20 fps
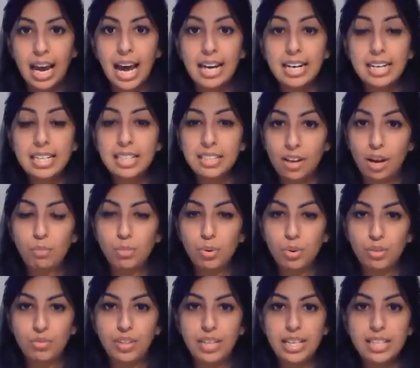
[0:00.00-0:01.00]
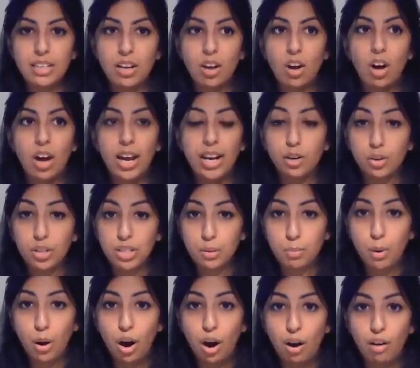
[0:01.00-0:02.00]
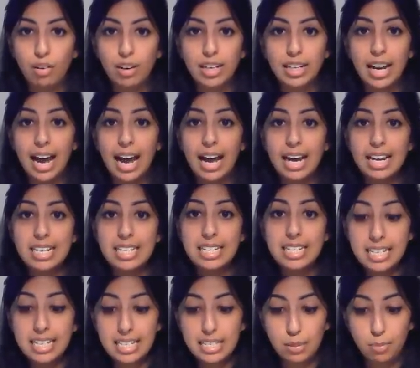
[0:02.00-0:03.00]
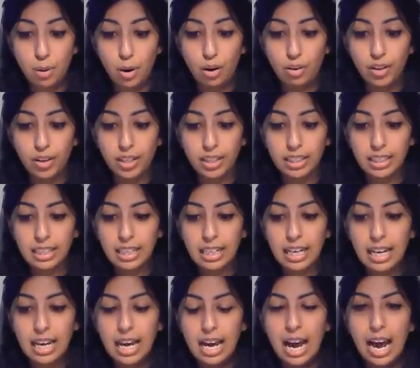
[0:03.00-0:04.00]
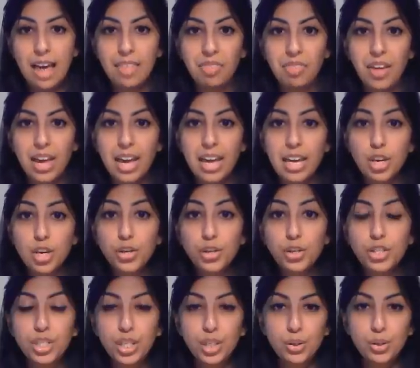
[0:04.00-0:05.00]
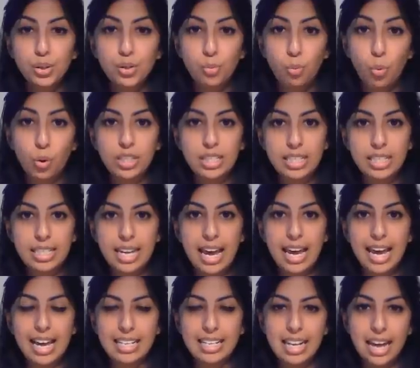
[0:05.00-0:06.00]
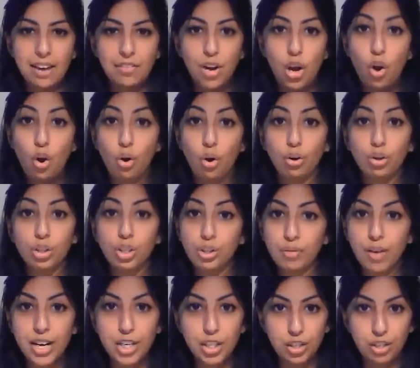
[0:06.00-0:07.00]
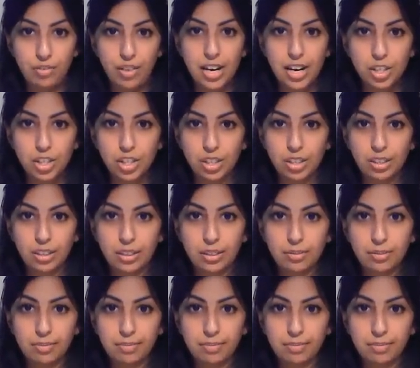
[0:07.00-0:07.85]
And examples of these are enoxaparin and tinzaparin. And they are usually used once a day as they have a long duration of action.